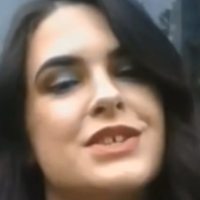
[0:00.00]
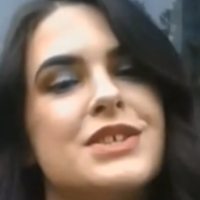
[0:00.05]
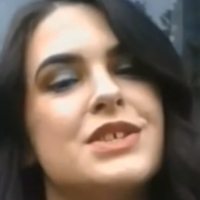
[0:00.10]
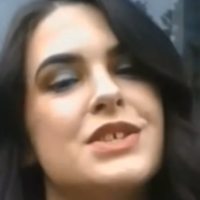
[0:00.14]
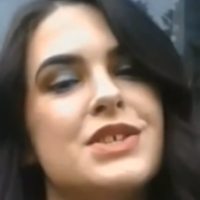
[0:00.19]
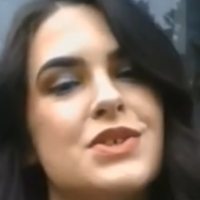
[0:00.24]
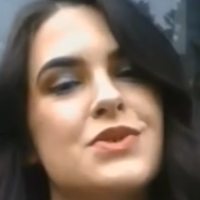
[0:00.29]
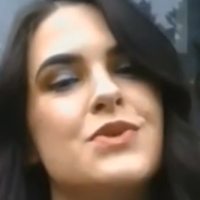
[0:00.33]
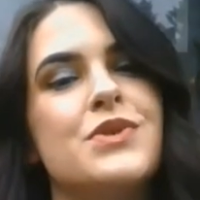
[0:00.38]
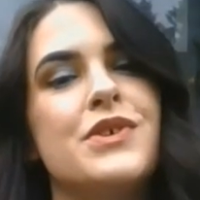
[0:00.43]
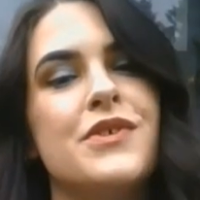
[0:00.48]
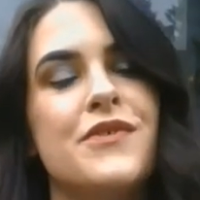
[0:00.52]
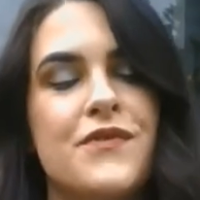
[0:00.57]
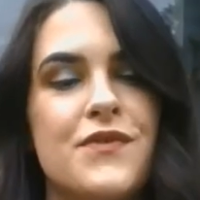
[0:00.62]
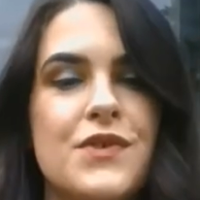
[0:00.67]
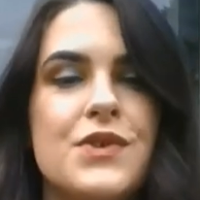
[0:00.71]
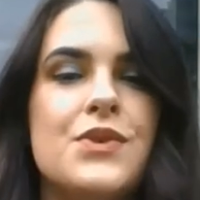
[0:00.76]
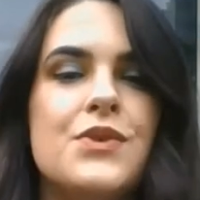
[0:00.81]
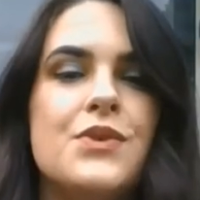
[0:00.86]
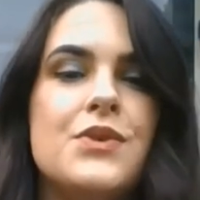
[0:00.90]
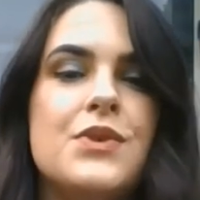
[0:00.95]
store
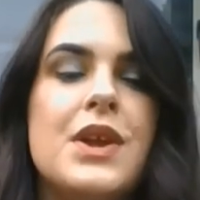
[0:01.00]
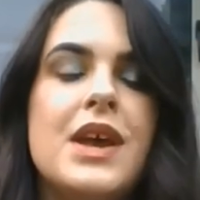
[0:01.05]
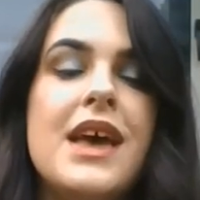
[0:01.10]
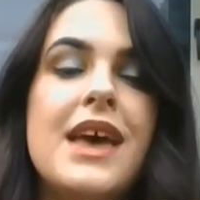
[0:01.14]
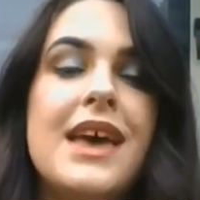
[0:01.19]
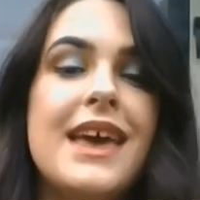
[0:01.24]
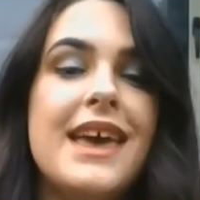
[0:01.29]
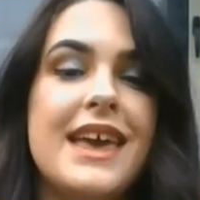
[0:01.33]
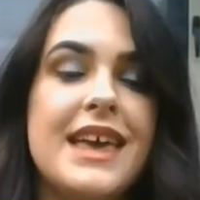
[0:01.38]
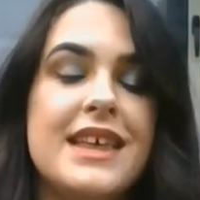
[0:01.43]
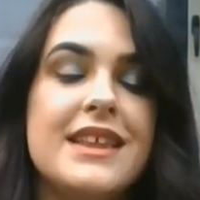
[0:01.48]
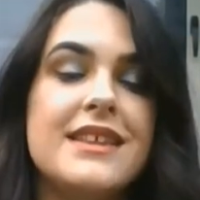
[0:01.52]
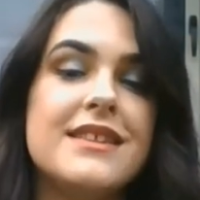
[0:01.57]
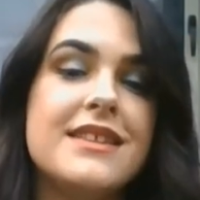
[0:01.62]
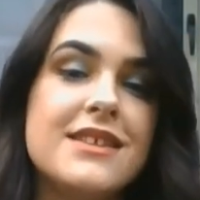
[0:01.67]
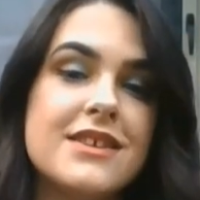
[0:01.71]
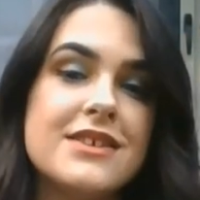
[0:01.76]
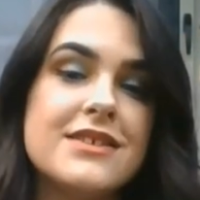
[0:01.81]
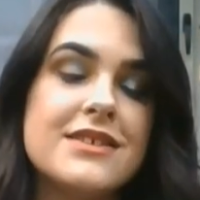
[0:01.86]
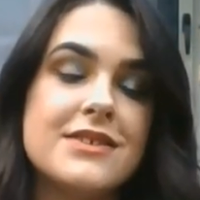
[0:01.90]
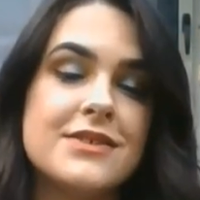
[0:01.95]
food in
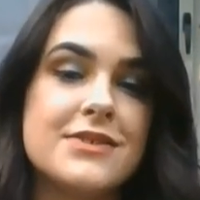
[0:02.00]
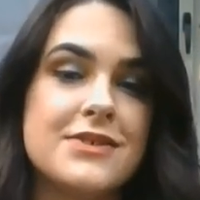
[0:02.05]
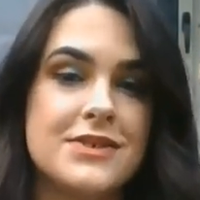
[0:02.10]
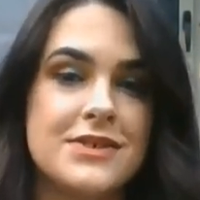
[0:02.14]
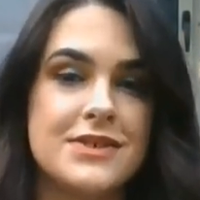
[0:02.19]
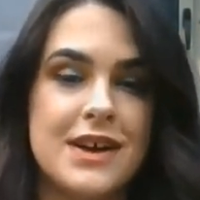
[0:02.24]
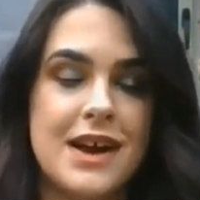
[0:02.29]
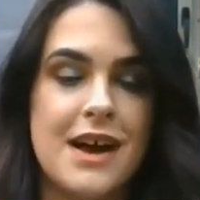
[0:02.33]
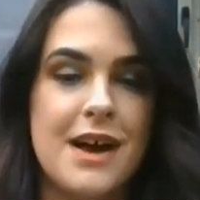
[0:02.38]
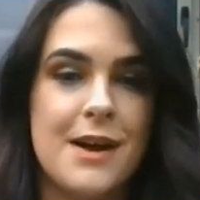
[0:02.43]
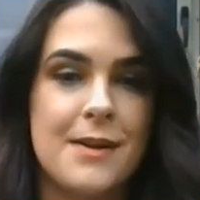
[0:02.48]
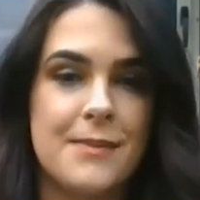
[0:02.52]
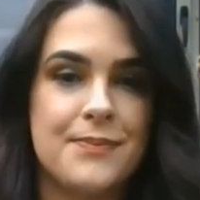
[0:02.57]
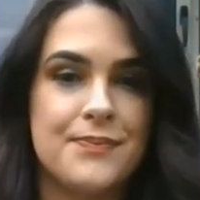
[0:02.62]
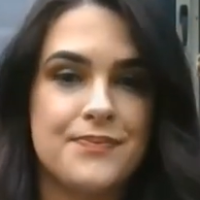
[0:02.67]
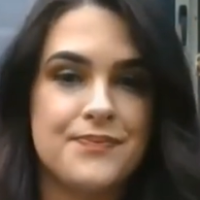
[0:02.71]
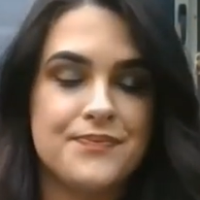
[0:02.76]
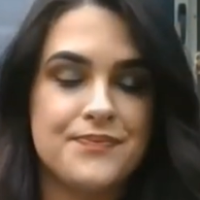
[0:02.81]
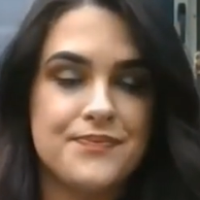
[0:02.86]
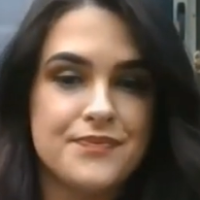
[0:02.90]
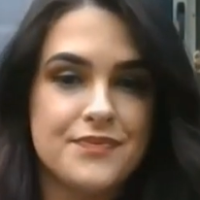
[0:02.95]
their little um,
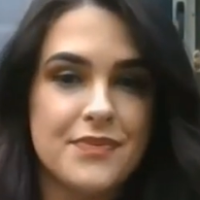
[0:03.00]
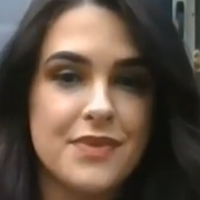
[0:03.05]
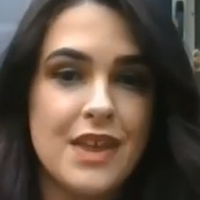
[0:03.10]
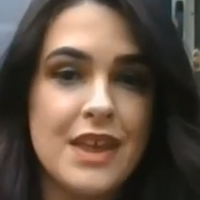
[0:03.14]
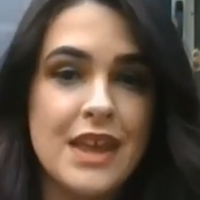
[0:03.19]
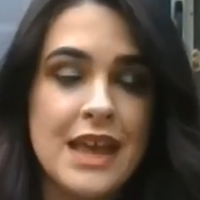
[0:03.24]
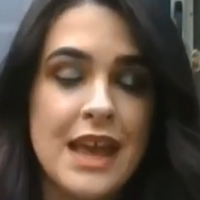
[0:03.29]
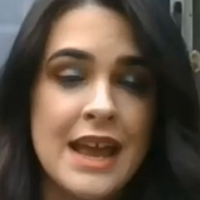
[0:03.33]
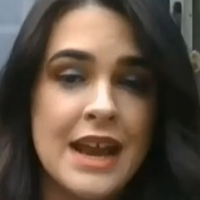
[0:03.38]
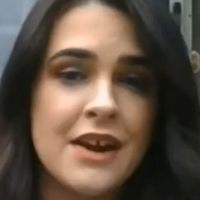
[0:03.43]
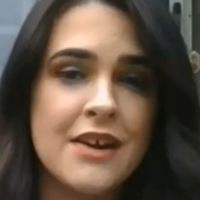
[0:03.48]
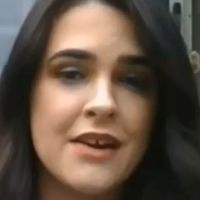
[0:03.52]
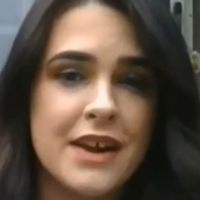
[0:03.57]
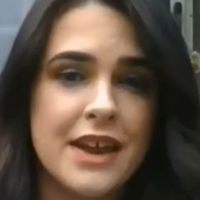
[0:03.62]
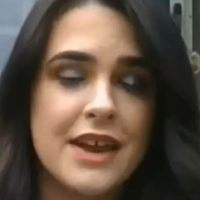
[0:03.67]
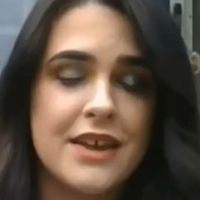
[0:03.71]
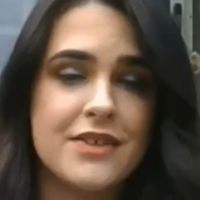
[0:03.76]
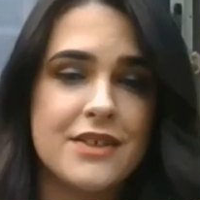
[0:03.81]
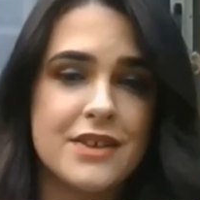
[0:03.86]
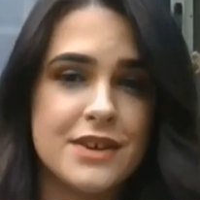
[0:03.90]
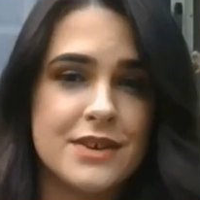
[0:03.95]

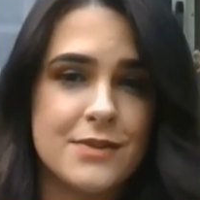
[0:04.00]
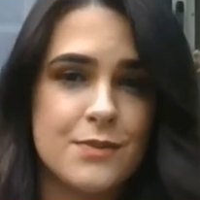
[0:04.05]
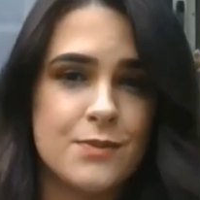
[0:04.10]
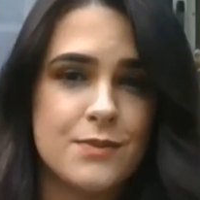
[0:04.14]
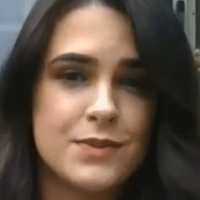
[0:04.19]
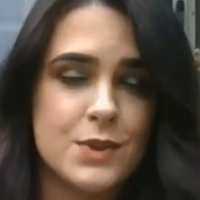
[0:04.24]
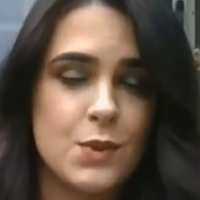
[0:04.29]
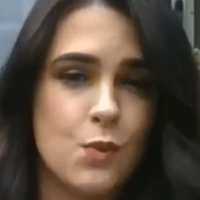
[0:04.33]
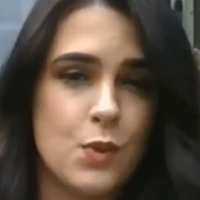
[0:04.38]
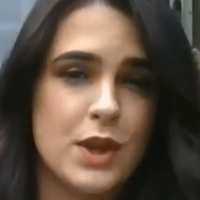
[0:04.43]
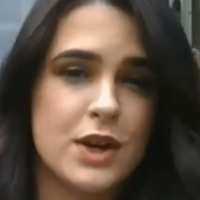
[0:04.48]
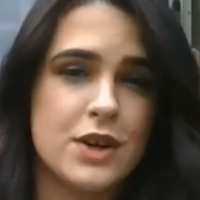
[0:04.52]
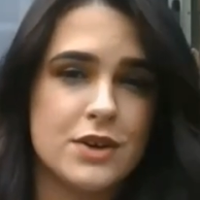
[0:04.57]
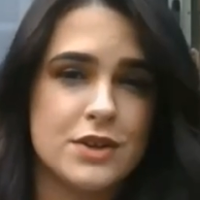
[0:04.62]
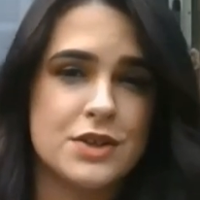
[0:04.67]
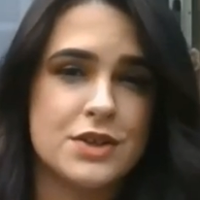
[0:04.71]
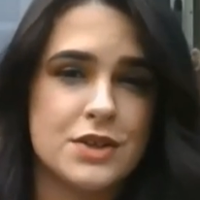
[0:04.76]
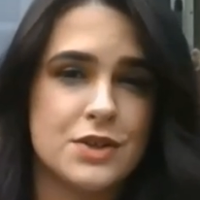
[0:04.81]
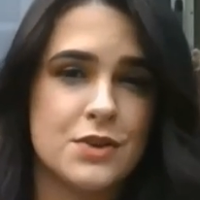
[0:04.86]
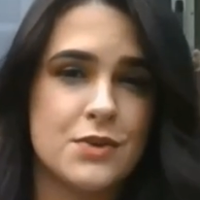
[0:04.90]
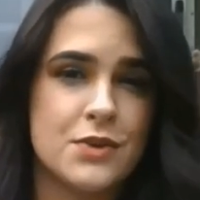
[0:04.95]
area, their
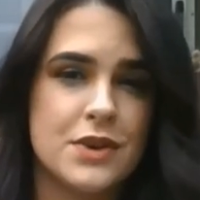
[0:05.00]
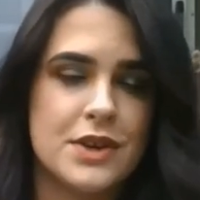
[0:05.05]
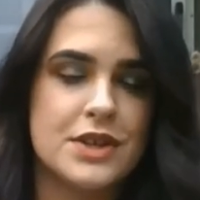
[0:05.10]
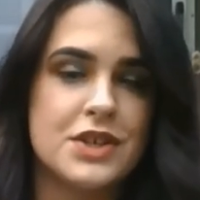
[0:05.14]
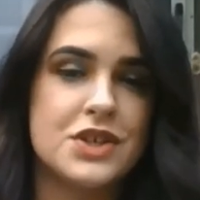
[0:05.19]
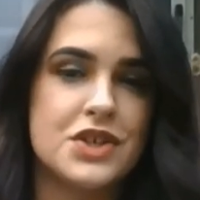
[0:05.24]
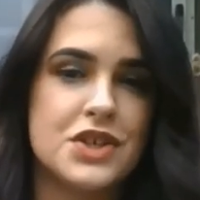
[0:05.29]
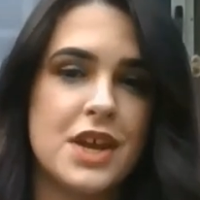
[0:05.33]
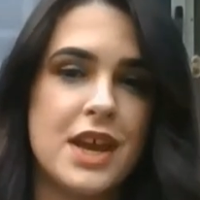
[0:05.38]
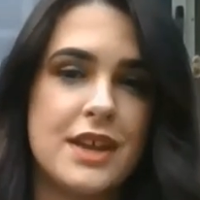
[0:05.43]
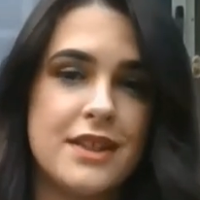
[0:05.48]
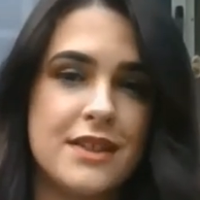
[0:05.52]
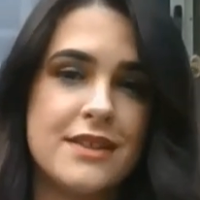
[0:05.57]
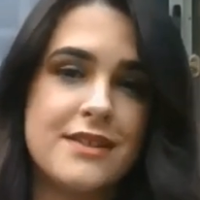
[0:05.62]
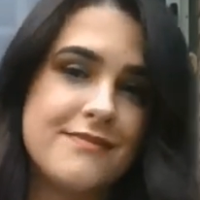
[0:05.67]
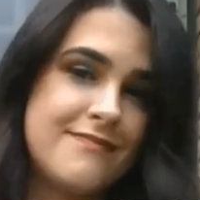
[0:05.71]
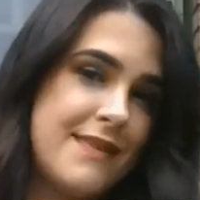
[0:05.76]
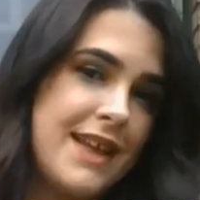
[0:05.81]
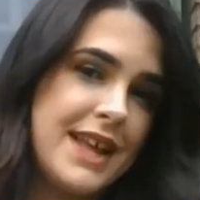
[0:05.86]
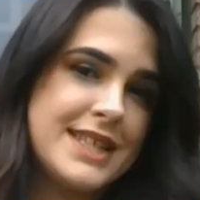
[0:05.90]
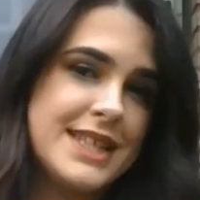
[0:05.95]
winter storage. And
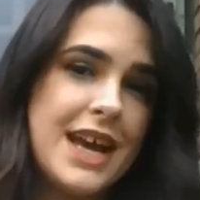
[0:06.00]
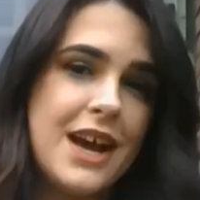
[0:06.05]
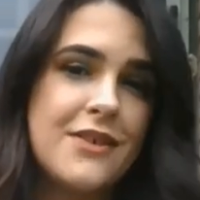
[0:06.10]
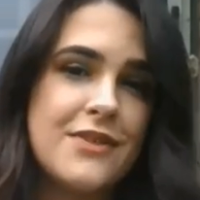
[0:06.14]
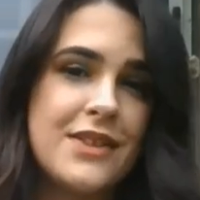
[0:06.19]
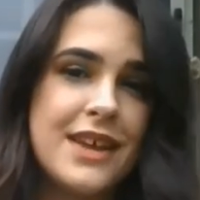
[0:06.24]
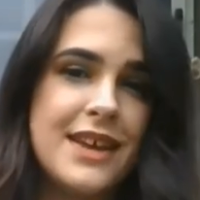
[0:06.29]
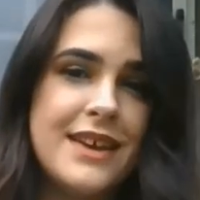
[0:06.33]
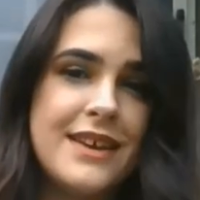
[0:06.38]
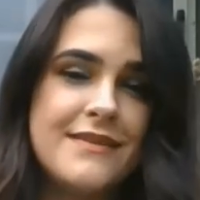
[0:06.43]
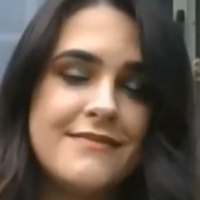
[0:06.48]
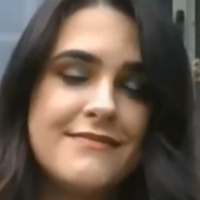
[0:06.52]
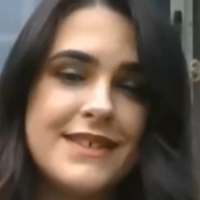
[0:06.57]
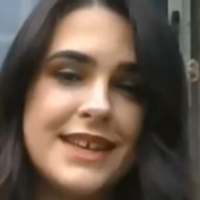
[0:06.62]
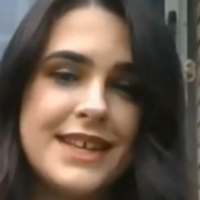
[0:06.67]
that's how they, they